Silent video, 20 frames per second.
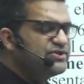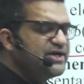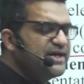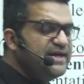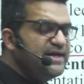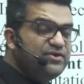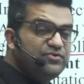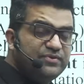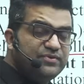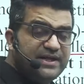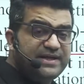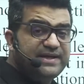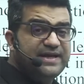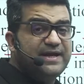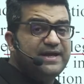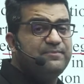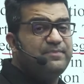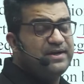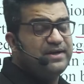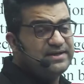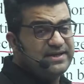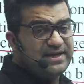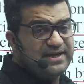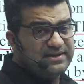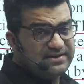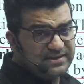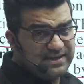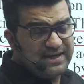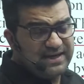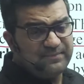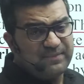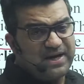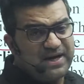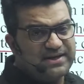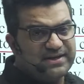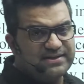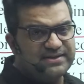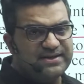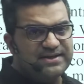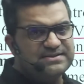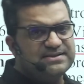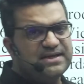do they take part in this?